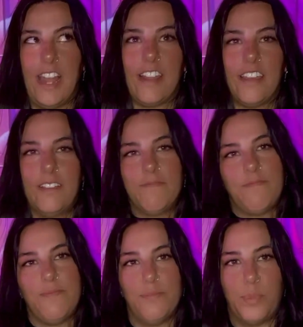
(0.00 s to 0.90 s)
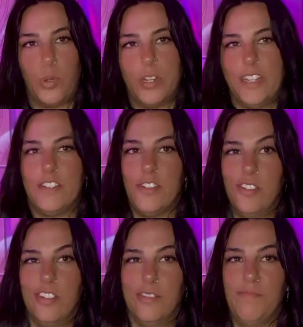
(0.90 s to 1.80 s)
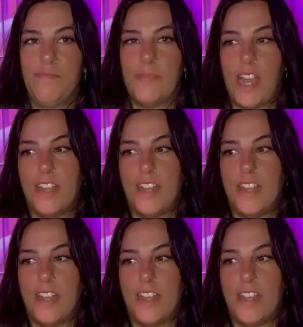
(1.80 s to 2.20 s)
bit like born into